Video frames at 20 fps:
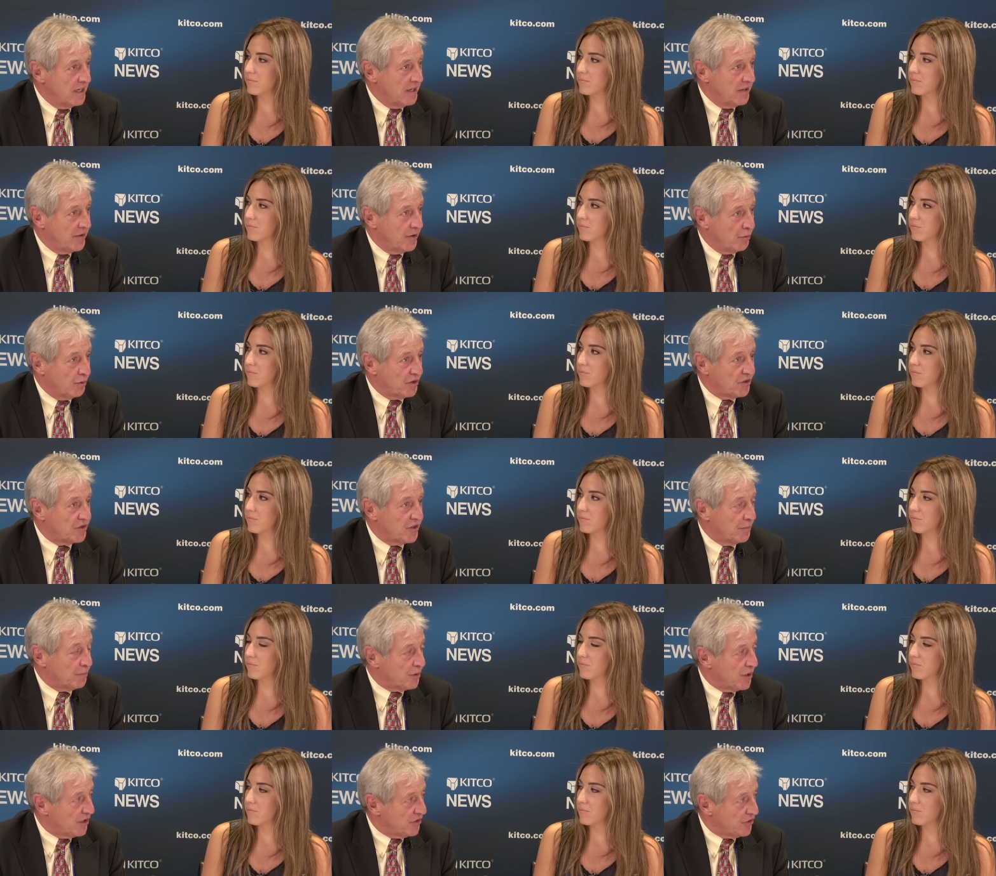Speaker 1: there was
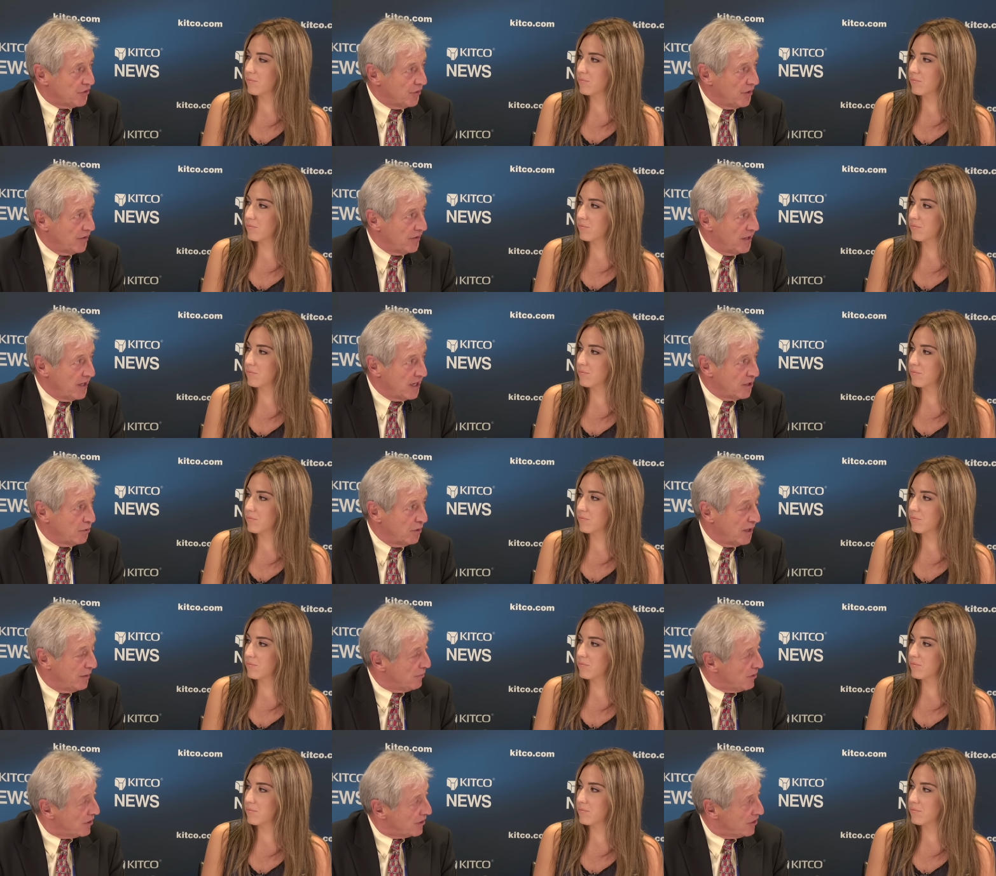some pressure on the
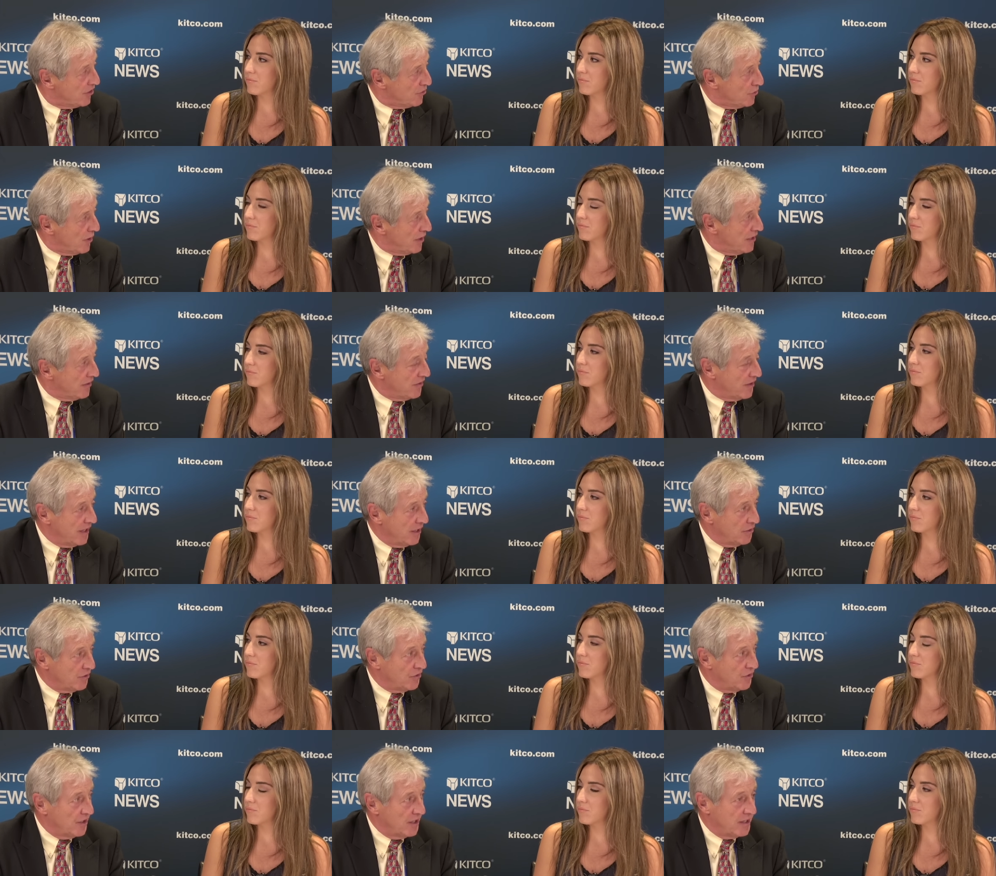equity markets right at the
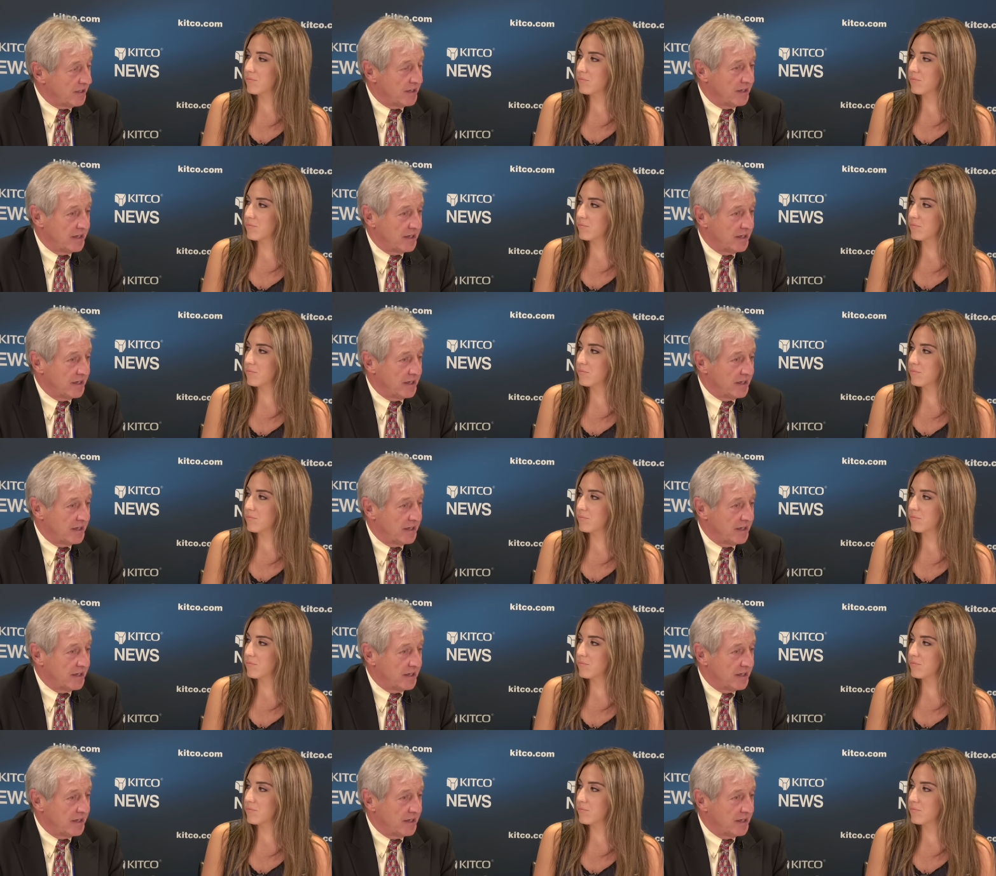outset,